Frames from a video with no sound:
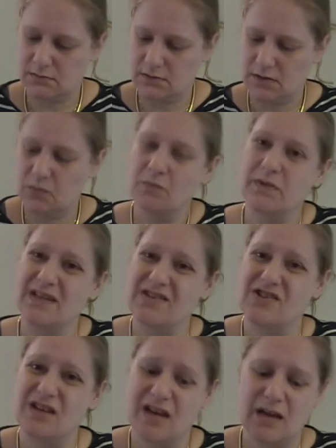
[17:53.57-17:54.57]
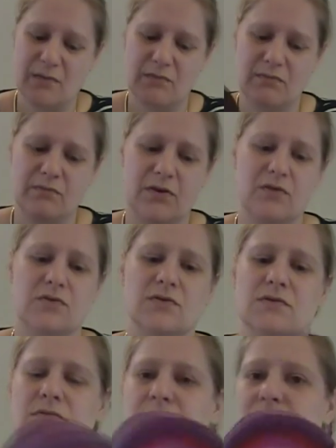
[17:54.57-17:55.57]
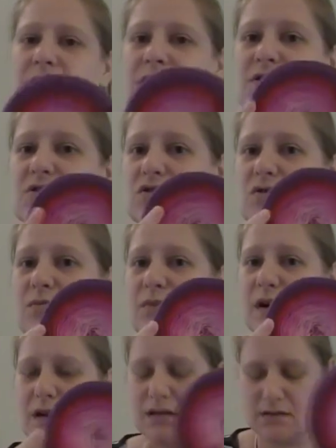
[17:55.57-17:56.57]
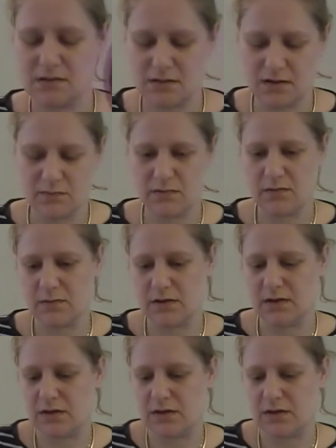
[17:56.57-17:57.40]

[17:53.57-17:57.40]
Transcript: it would be a shame because this is so bright inside, maybe,